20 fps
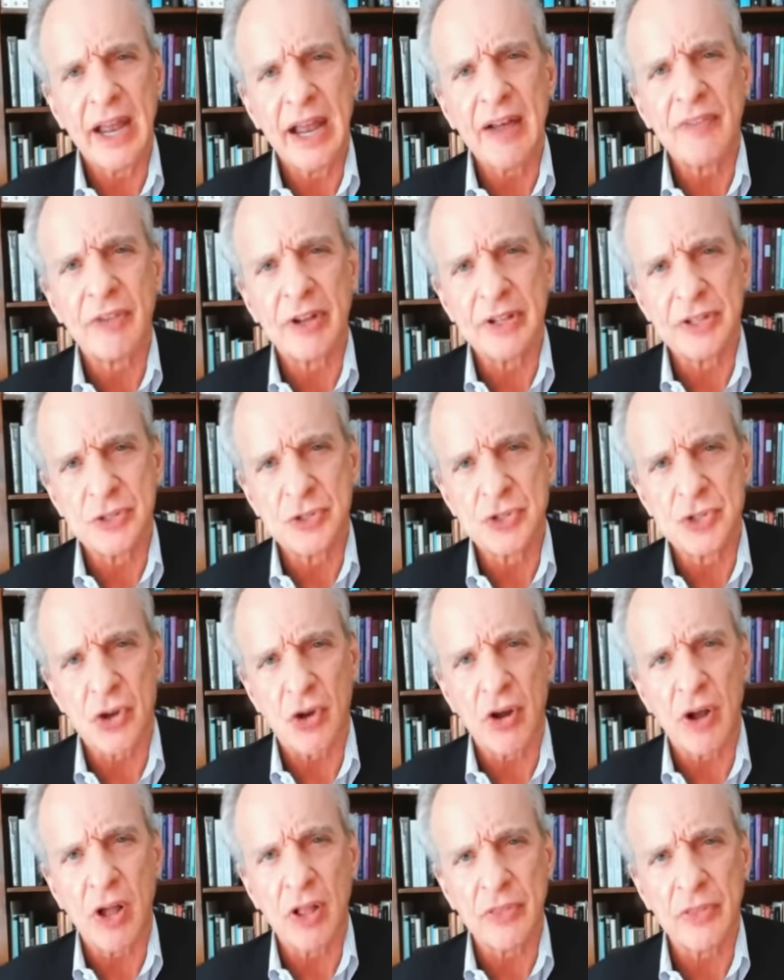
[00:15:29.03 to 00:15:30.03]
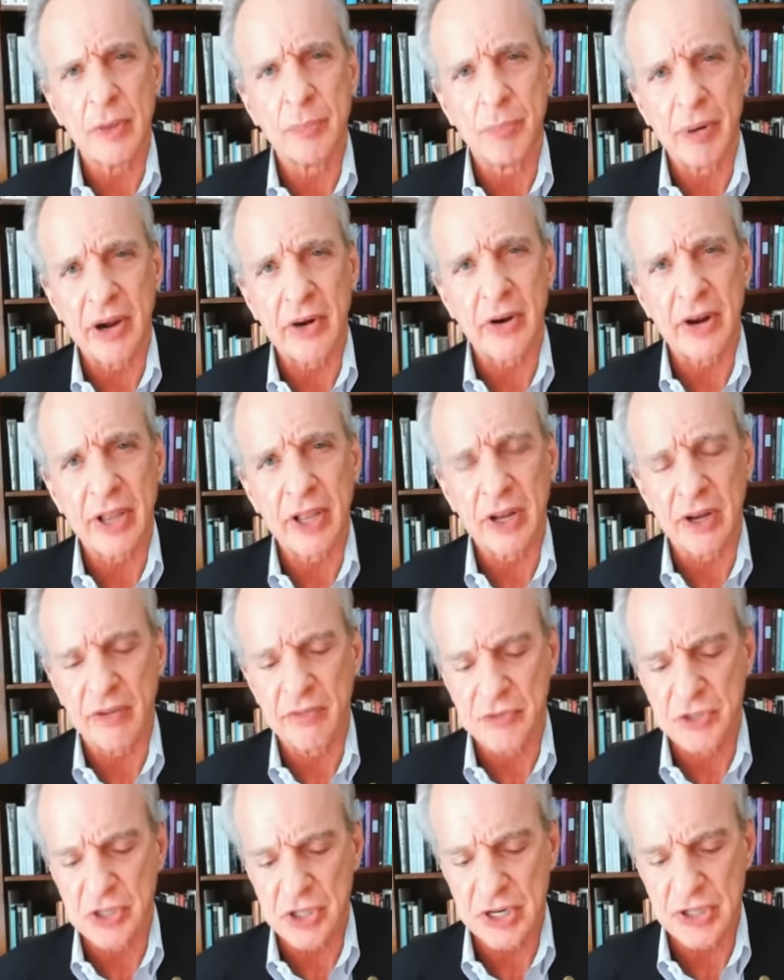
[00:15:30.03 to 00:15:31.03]
Evans on the burial
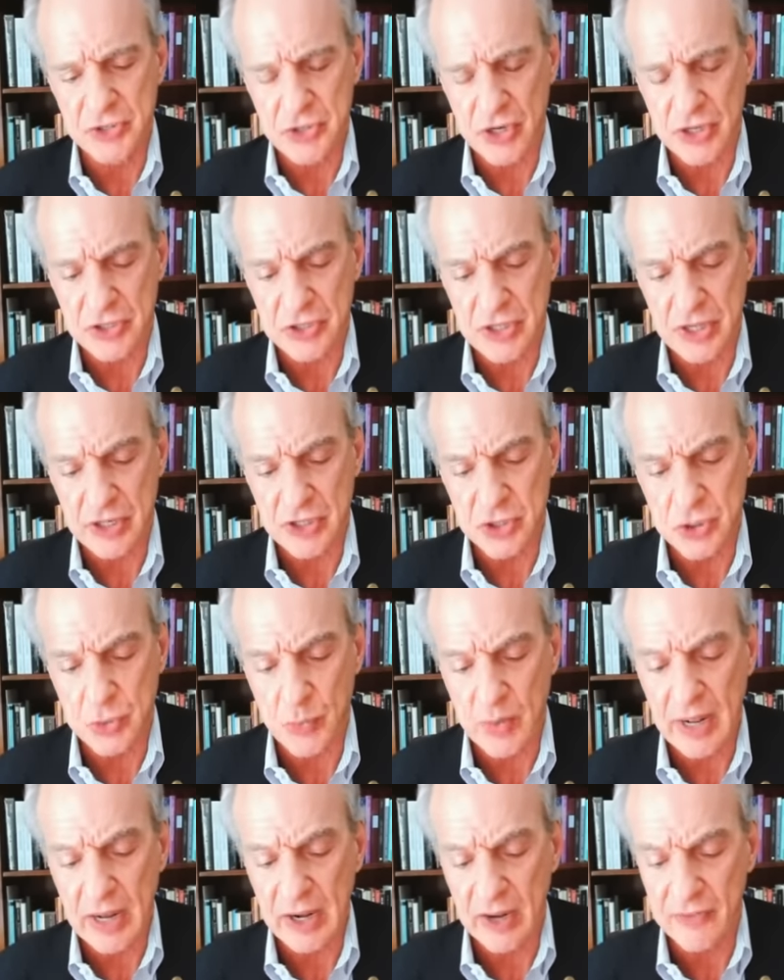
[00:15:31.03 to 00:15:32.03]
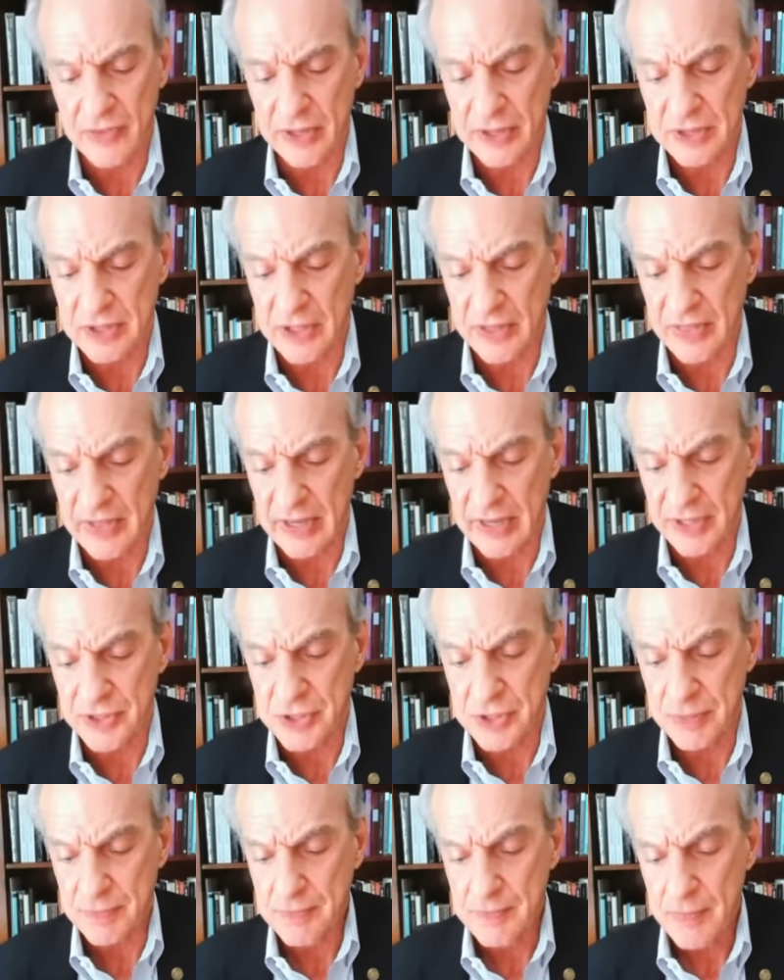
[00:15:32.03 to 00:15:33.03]
of Jesus that is relevant to
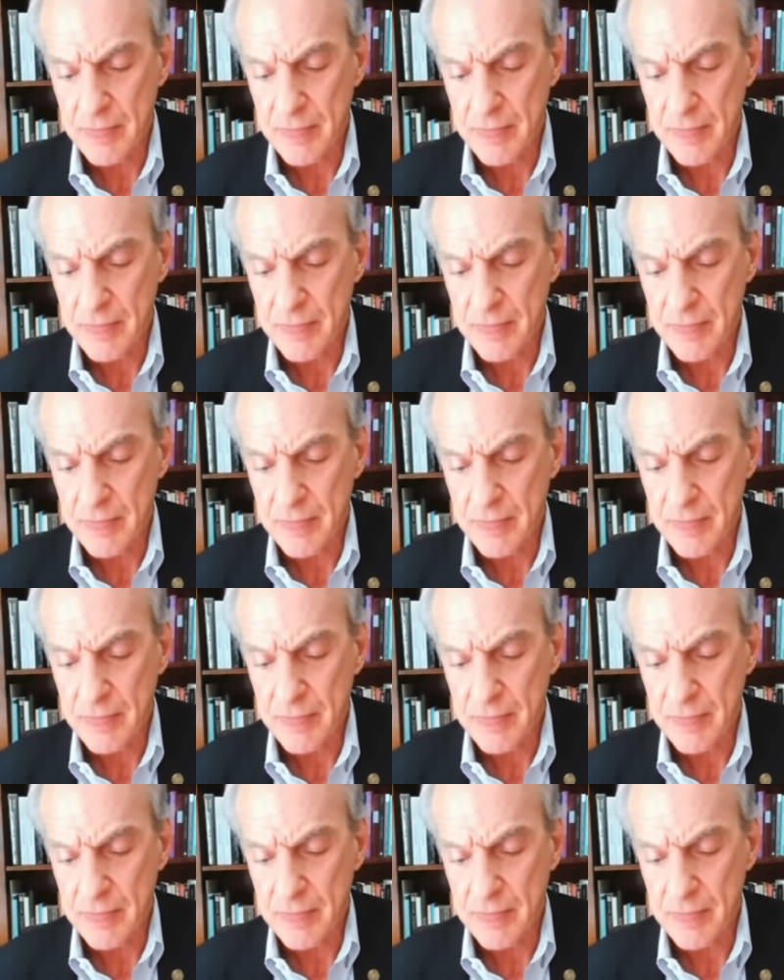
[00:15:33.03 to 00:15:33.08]
this.